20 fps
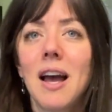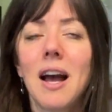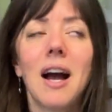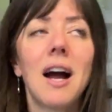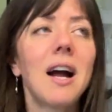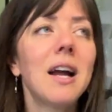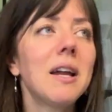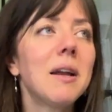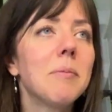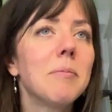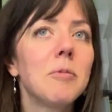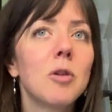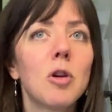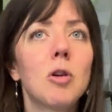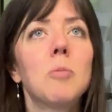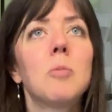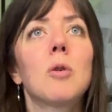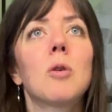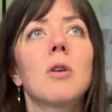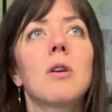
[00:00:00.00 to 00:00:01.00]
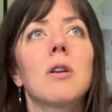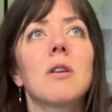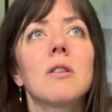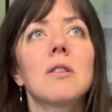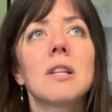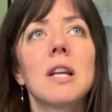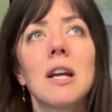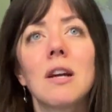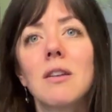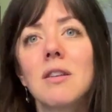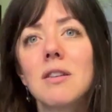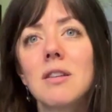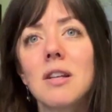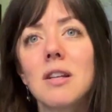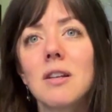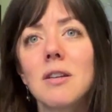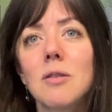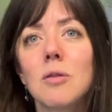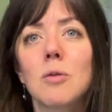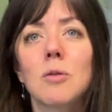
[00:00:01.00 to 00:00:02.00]
I am no more
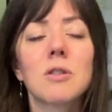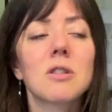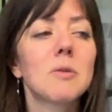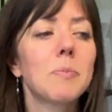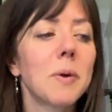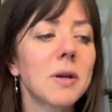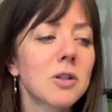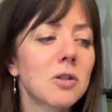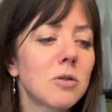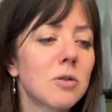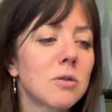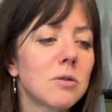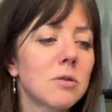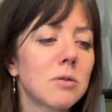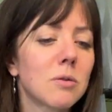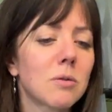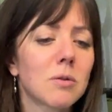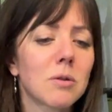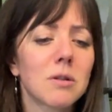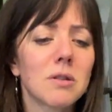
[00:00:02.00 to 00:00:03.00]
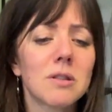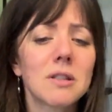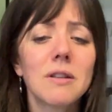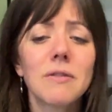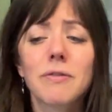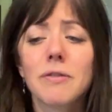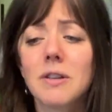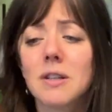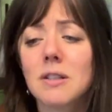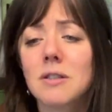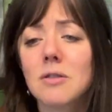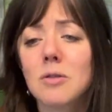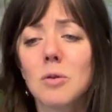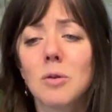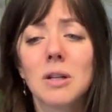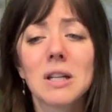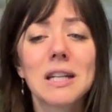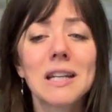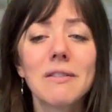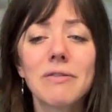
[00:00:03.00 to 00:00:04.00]
talented or special or different
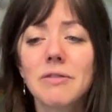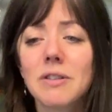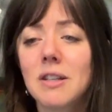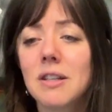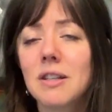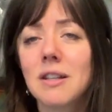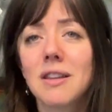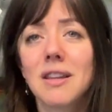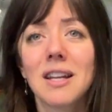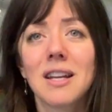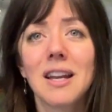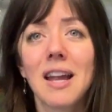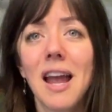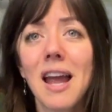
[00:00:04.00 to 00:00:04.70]
or gifted than